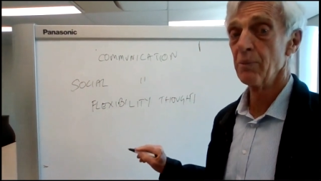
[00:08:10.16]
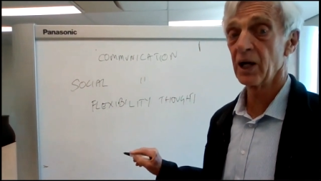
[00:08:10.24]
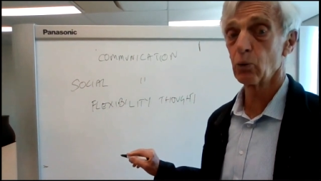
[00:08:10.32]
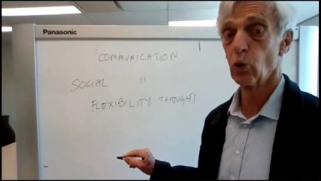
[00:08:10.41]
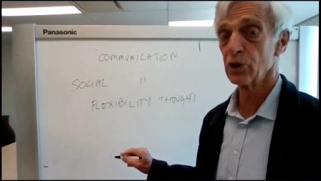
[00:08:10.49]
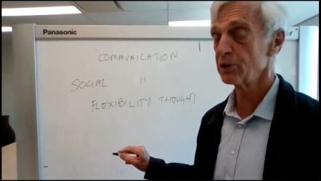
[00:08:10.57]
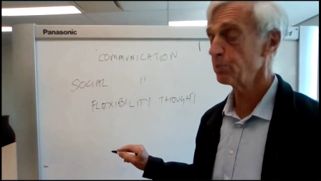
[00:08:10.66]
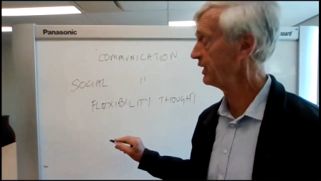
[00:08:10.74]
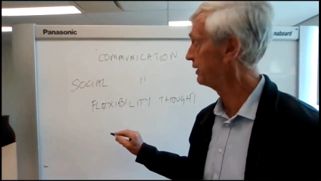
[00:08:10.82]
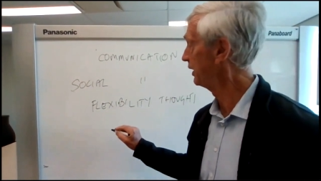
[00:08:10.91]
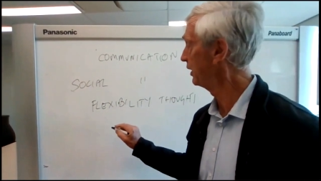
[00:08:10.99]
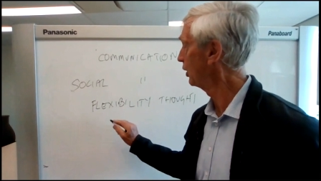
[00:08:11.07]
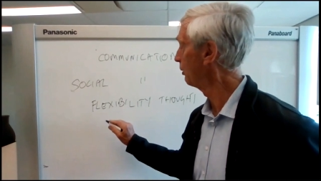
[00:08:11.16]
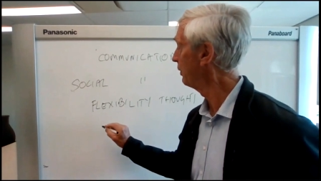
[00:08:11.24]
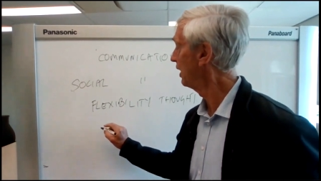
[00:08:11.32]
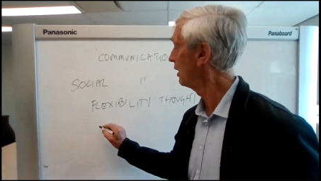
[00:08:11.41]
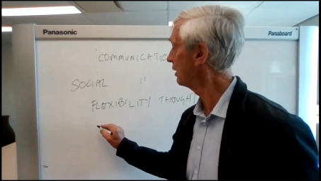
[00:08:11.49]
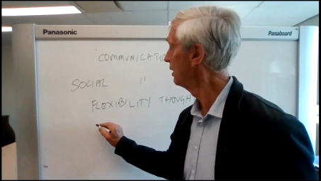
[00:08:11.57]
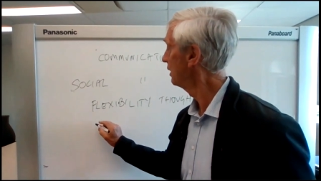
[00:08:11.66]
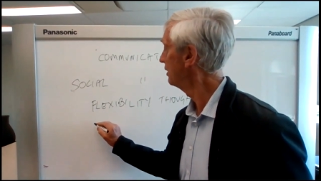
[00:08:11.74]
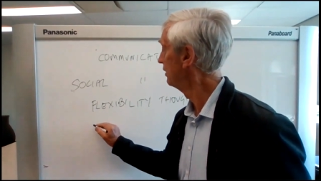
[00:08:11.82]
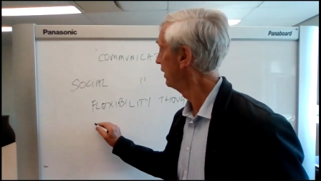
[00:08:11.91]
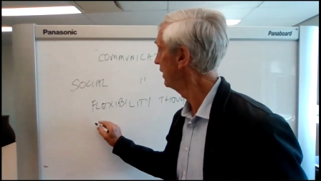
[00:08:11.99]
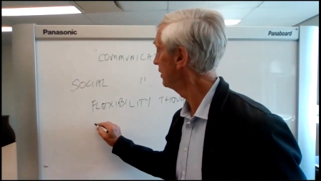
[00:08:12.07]
We might want to be thinking about
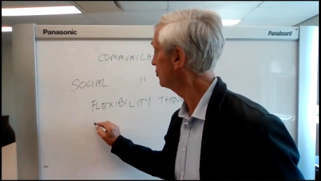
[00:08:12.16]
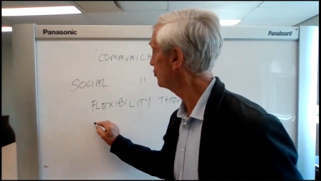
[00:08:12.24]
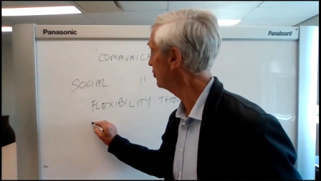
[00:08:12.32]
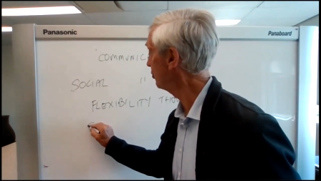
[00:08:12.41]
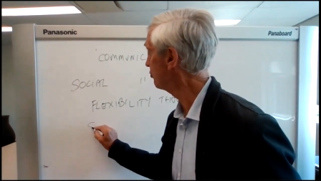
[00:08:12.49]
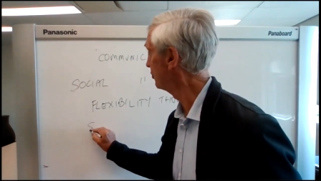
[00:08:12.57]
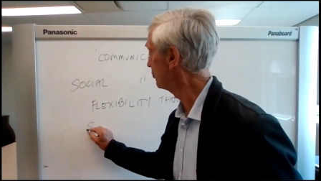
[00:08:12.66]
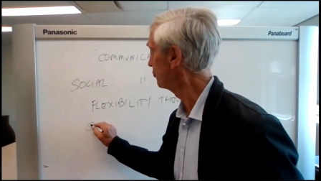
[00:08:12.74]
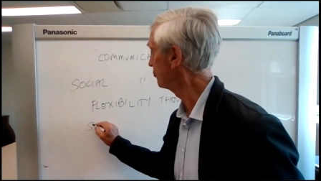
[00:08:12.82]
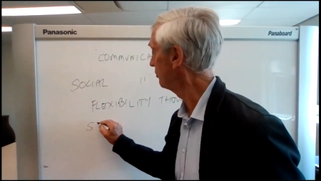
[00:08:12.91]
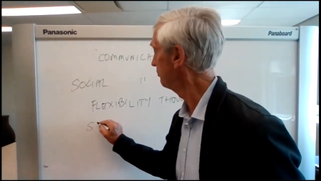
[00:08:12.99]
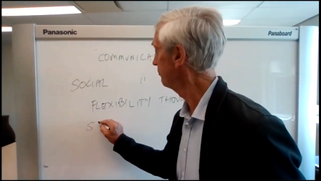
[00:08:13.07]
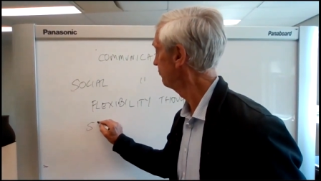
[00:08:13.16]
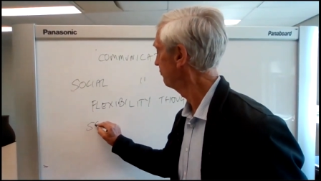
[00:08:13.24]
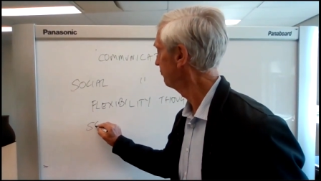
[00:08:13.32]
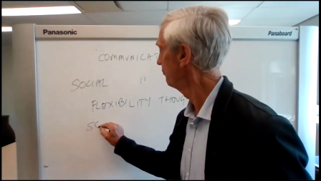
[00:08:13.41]
their sensory system